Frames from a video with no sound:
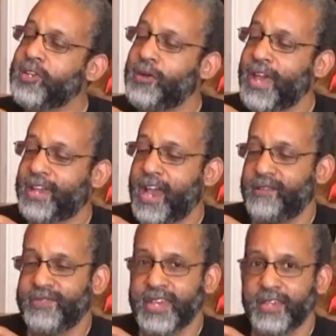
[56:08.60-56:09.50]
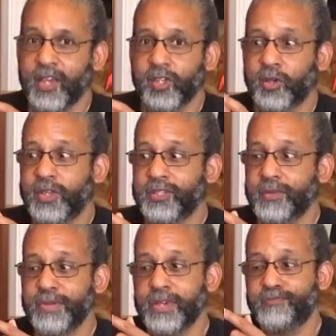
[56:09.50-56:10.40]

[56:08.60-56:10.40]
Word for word: you know, that kind of thing. So this could be